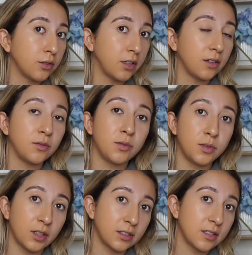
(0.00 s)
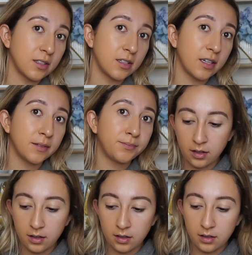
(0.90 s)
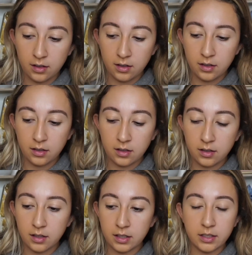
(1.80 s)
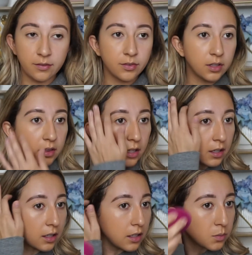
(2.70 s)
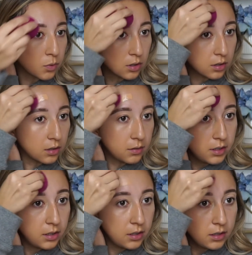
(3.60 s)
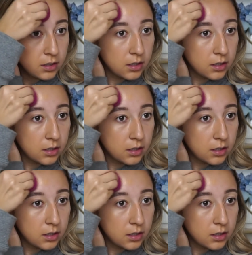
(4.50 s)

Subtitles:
if you guys can see it. I definitely think it is more glowy